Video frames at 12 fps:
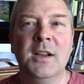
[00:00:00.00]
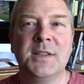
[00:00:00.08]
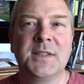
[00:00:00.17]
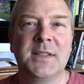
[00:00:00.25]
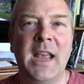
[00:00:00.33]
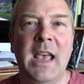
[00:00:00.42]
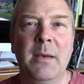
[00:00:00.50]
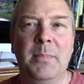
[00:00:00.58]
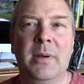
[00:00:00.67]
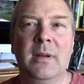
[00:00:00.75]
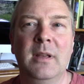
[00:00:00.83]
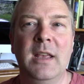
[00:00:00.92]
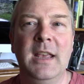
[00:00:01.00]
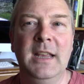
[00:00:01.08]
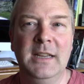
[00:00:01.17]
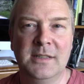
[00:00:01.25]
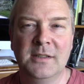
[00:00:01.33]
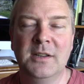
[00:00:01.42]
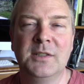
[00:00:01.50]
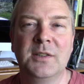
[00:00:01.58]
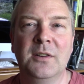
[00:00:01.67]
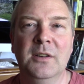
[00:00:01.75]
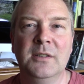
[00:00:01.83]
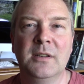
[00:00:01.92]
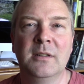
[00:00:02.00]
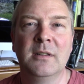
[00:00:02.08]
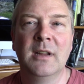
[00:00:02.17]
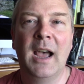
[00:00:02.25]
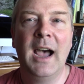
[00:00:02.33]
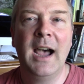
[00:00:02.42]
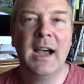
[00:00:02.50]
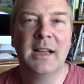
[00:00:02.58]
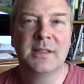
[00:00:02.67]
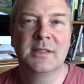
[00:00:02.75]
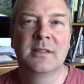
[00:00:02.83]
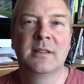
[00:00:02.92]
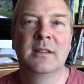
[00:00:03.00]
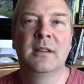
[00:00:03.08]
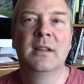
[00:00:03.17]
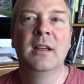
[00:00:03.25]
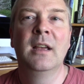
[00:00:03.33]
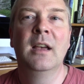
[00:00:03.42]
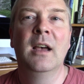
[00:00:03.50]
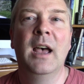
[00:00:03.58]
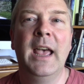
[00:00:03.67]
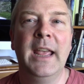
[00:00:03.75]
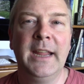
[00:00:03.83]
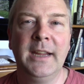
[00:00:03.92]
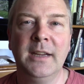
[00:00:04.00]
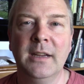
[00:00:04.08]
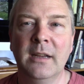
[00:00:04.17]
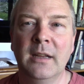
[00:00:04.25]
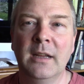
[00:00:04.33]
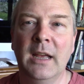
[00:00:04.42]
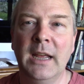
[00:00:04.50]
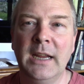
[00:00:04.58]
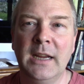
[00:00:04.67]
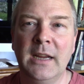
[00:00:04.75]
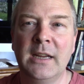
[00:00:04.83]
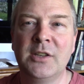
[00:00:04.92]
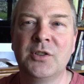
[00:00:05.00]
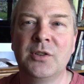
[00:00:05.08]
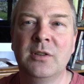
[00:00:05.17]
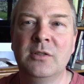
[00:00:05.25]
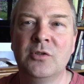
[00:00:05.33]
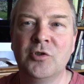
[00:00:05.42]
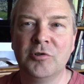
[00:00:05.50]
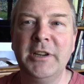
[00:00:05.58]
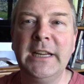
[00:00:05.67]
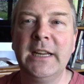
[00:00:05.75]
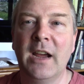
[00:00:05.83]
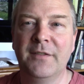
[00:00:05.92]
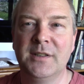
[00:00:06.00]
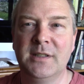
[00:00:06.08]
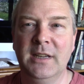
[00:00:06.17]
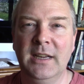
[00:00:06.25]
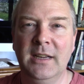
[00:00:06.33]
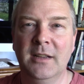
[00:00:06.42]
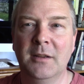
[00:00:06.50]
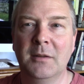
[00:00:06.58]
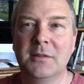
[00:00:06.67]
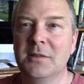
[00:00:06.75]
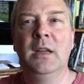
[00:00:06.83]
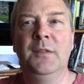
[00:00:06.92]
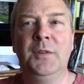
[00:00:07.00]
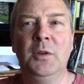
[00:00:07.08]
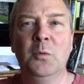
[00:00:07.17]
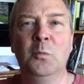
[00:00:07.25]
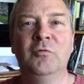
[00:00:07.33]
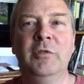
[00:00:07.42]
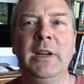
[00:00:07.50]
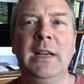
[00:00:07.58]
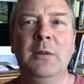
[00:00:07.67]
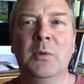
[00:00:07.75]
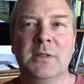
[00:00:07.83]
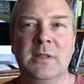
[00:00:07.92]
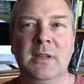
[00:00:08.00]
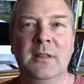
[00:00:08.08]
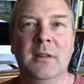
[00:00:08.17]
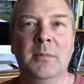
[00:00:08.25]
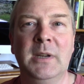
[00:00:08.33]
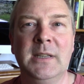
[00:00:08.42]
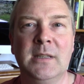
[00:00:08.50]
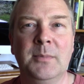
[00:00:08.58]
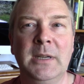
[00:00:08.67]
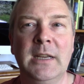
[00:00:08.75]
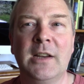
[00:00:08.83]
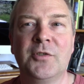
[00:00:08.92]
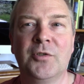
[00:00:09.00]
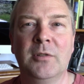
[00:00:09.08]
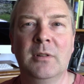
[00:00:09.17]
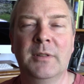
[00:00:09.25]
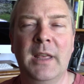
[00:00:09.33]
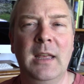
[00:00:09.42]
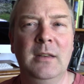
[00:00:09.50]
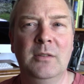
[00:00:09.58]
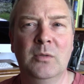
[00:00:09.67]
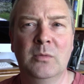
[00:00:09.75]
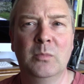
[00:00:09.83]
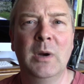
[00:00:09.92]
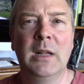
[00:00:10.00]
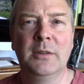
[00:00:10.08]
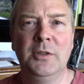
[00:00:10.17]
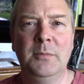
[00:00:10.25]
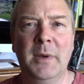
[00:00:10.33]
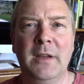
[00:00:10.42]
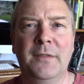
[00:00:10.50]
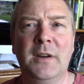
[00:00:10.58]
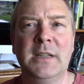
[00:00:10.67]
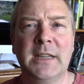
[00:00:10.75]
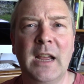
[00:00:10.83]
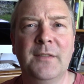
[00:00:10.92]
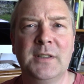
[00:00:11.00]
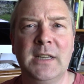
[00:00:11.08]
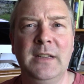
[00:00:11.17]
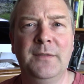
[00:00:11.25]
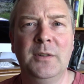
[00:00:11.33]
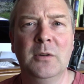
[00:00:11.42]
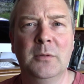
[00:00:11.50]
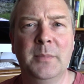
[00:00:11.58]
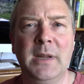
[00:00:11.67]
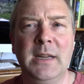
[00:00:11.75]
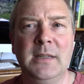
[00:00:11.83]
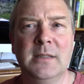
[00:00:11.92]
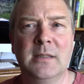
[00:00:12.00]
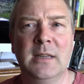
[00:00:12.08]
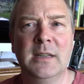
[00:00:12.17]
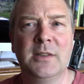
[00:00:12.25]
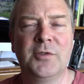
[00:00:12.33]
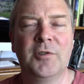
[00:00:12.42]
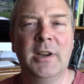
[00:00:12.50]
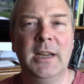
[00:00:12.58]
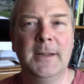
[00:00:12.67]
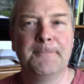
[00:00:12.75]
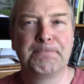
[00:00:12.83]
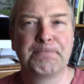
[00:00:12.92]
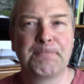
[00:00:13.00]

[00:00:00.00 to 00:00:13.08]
a skep isn't as good as a tree cavity. So if you really wanted the bees to be natural, then, well, you better find a cavity for your bees in a tree.